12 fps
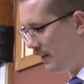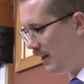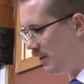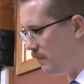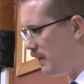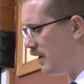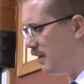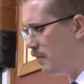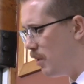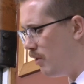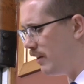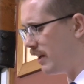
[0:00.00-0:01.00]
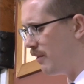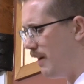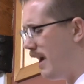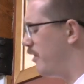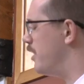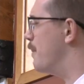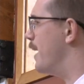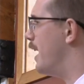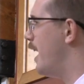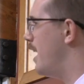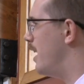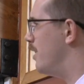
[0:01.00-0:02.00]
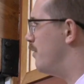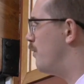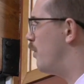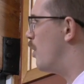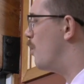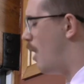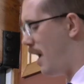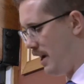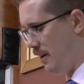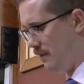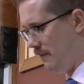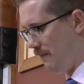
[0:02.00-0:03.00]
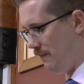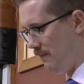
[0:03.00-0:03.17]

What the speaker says: has been mulling around in my head for a while.